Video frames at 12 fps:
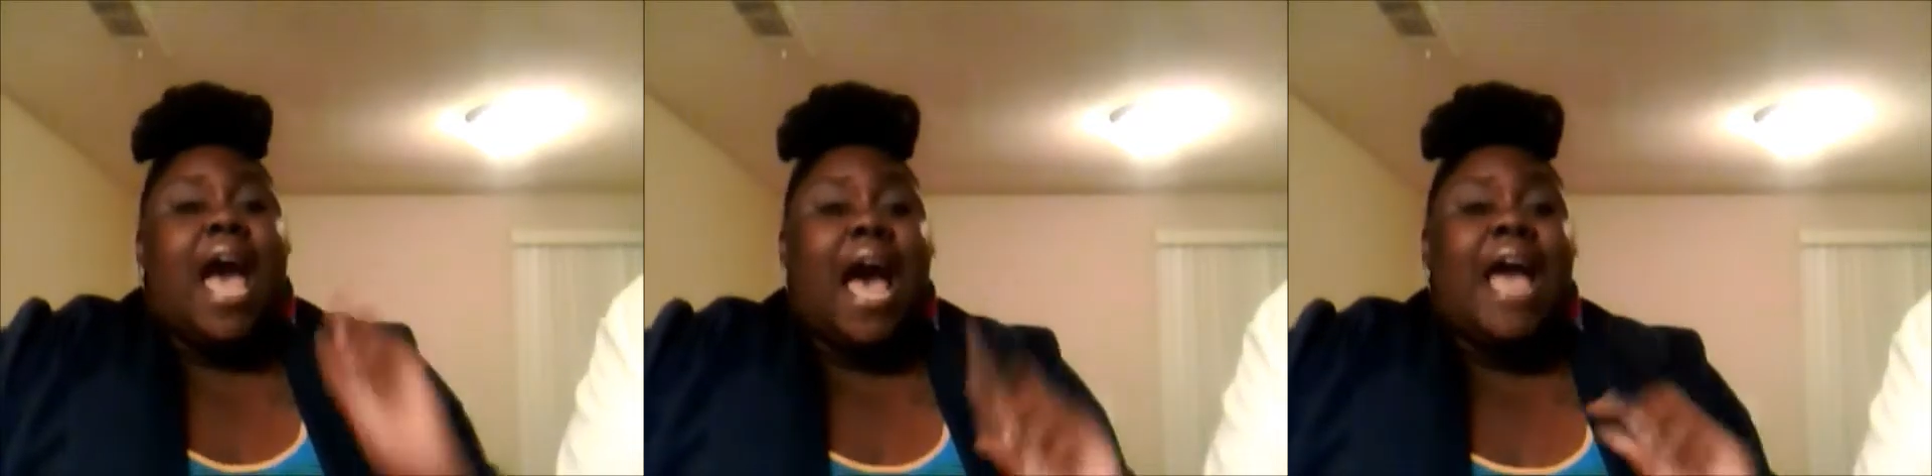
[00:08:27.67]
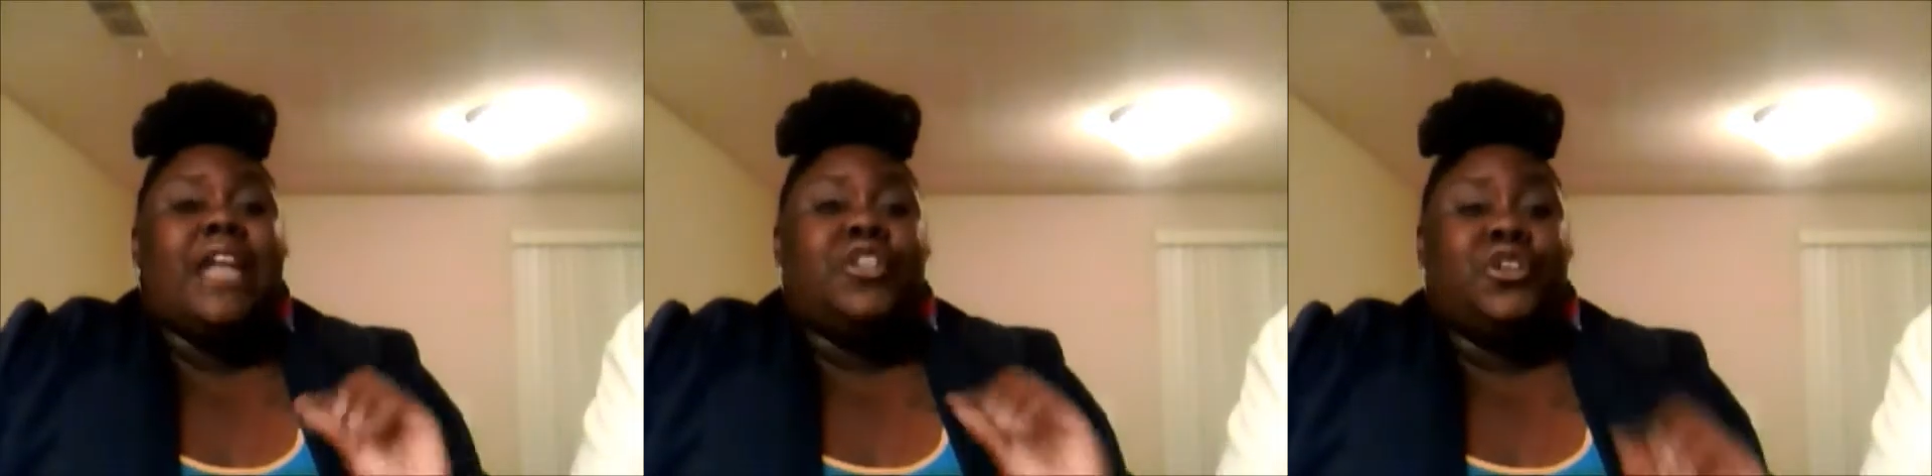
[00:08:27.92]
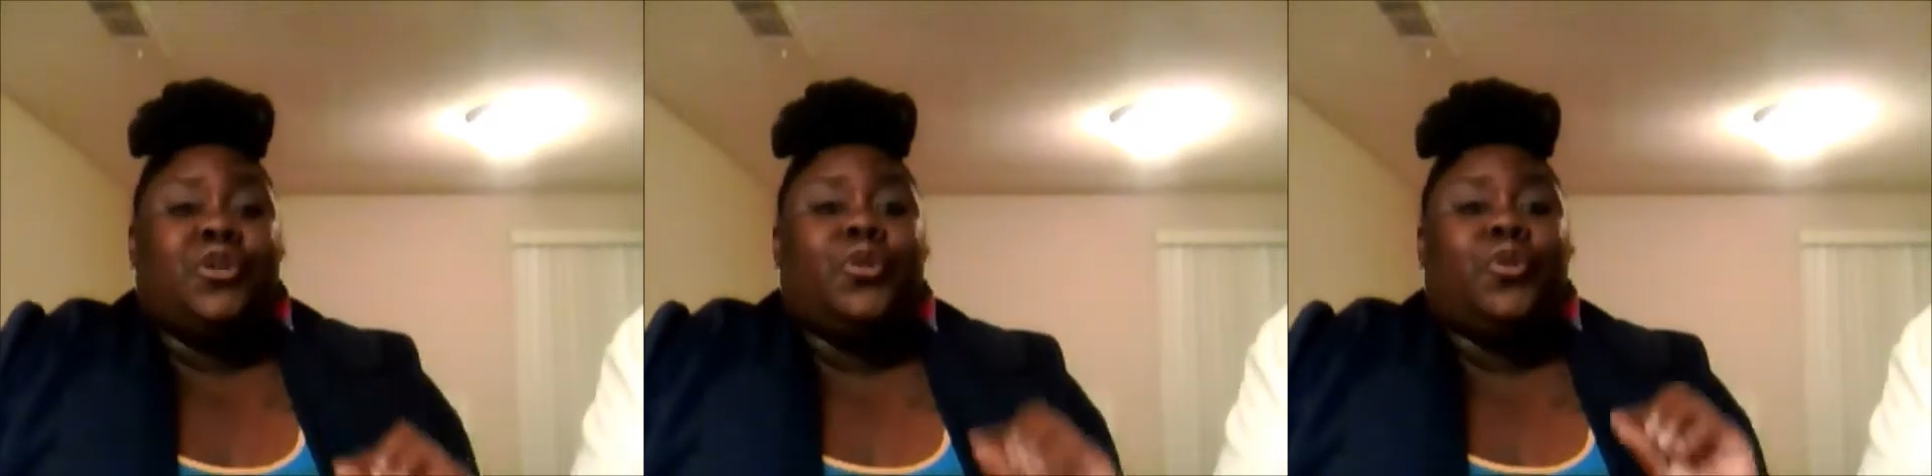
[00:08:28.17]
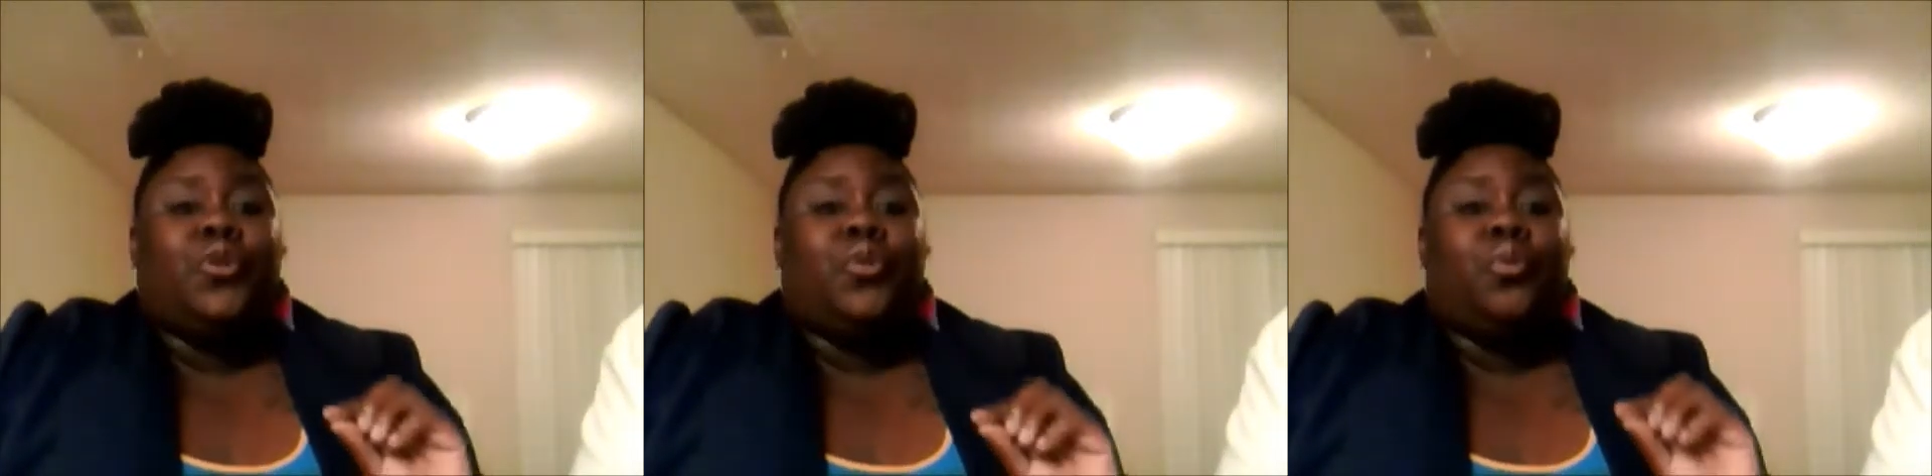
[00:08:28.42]
I
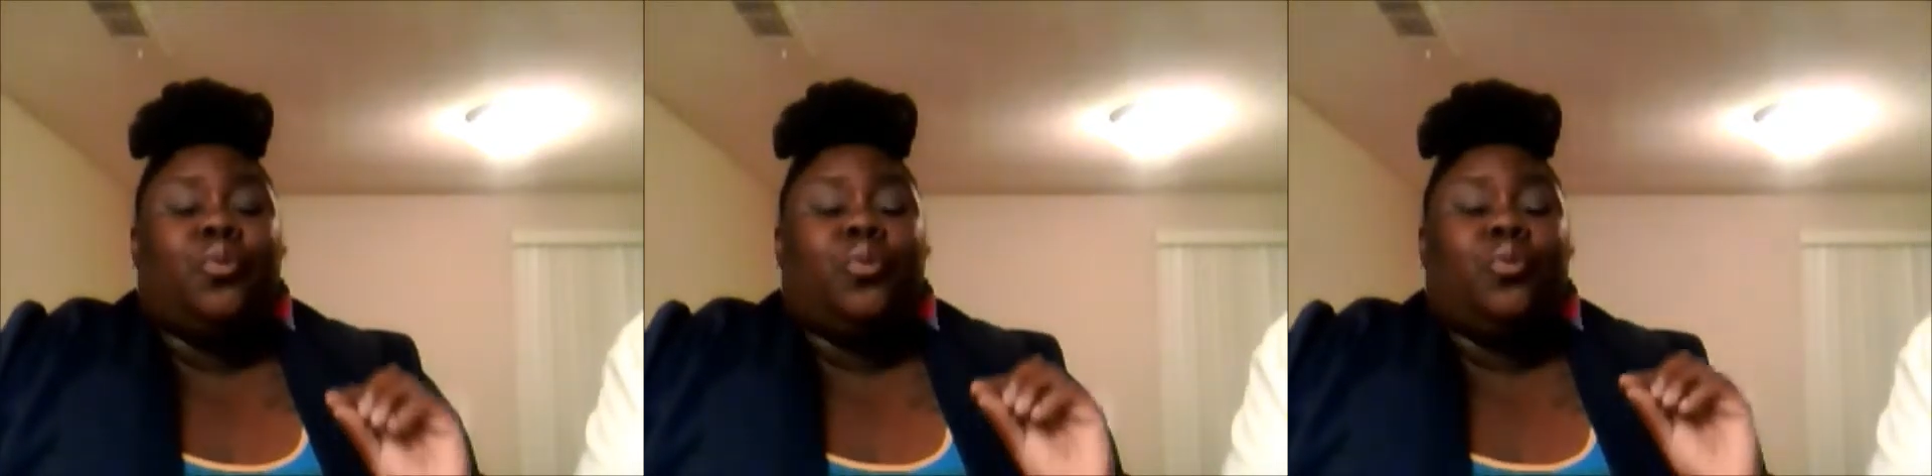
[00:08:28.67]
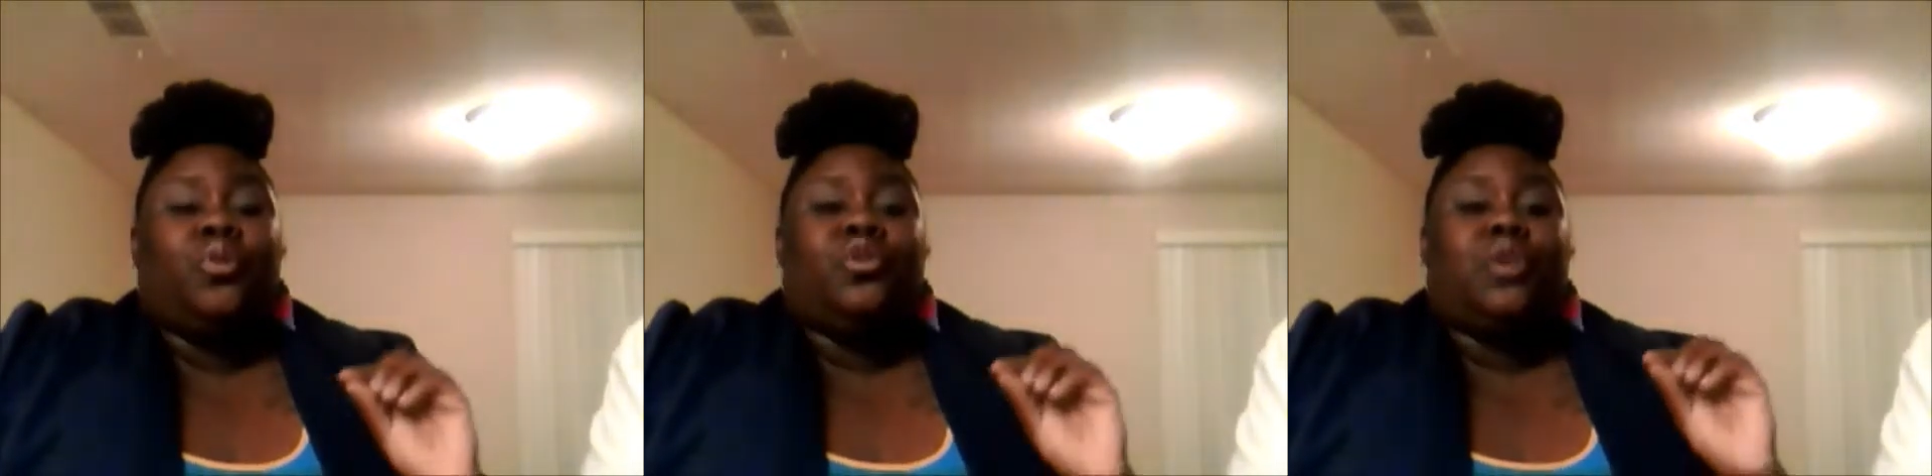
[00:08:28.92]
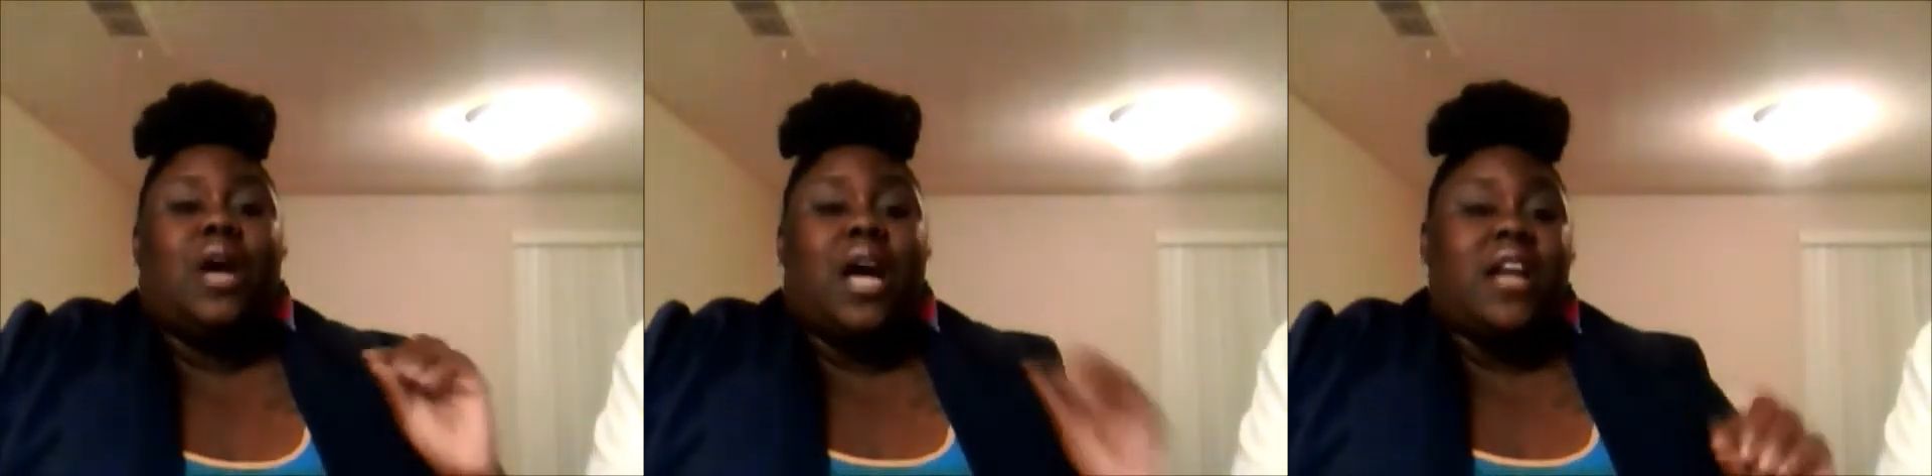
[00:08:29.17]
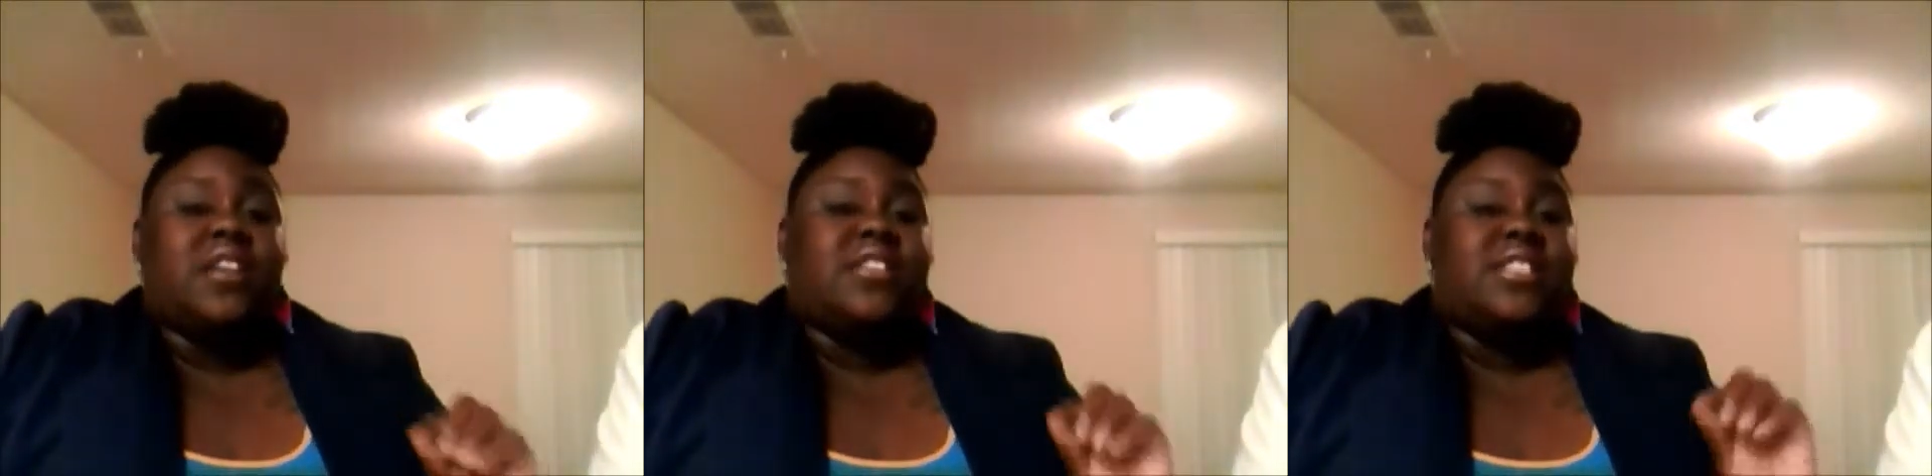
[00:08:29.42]
do
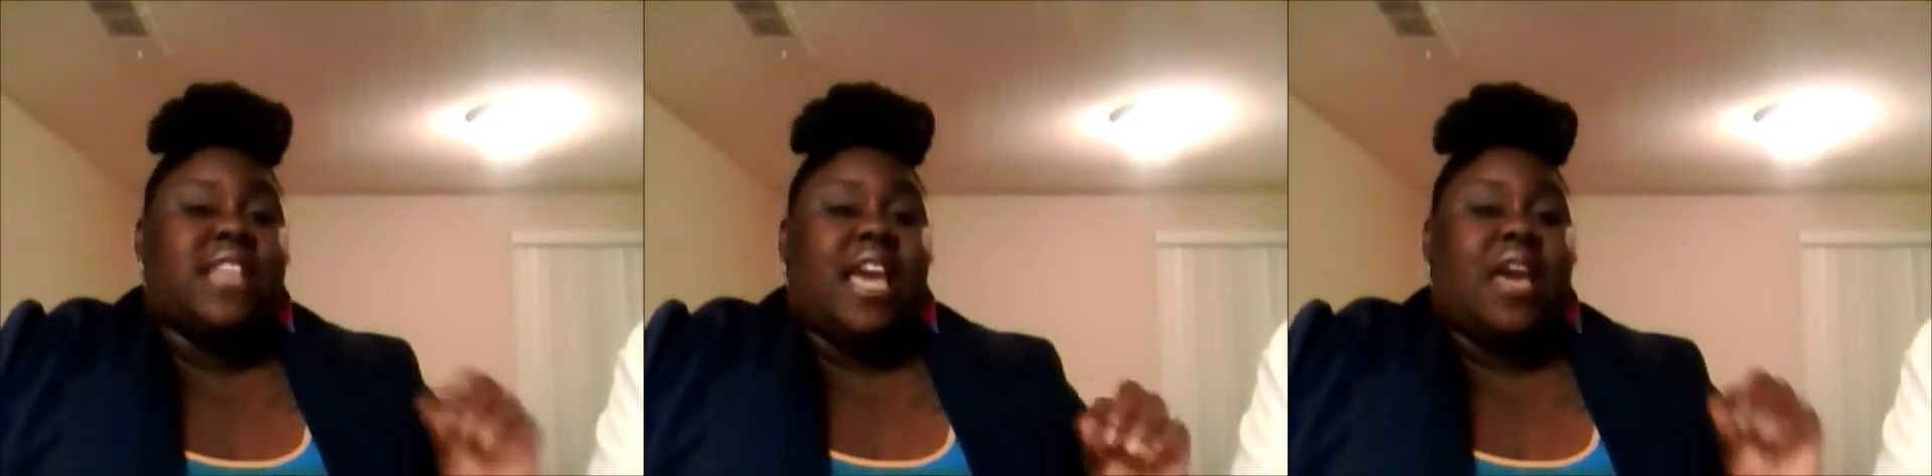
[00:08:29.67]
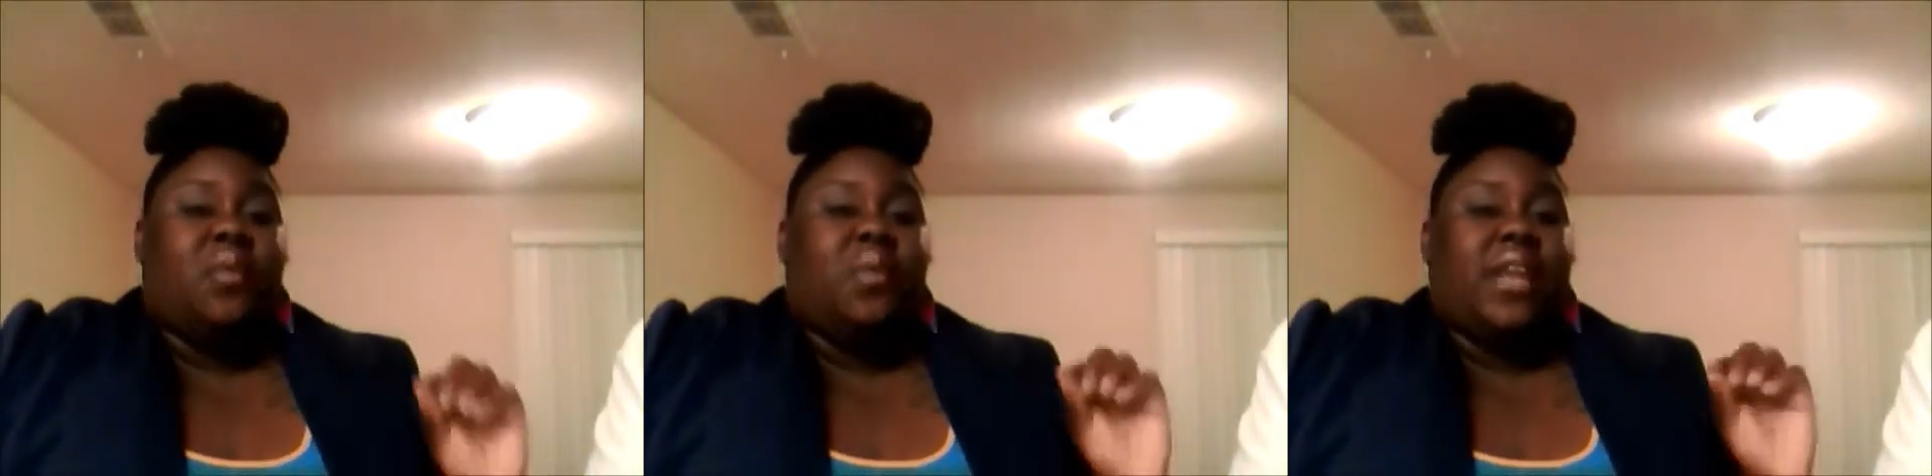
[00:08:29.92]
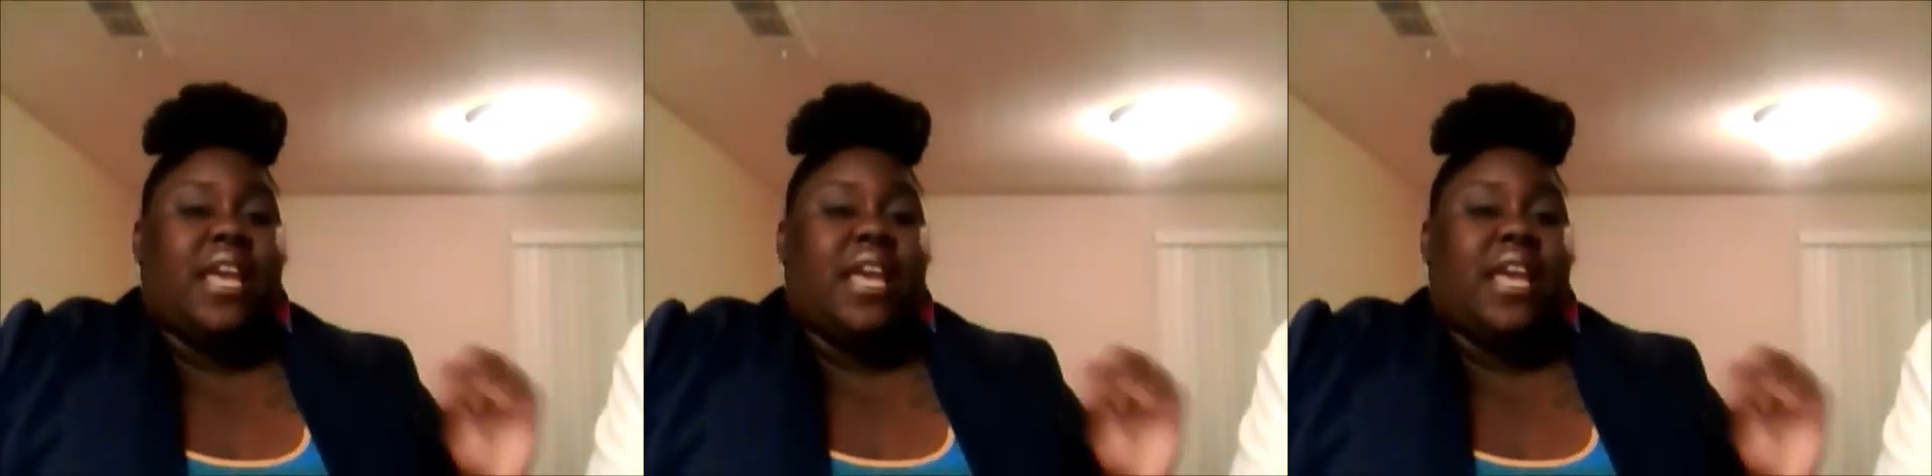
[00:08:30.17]
understand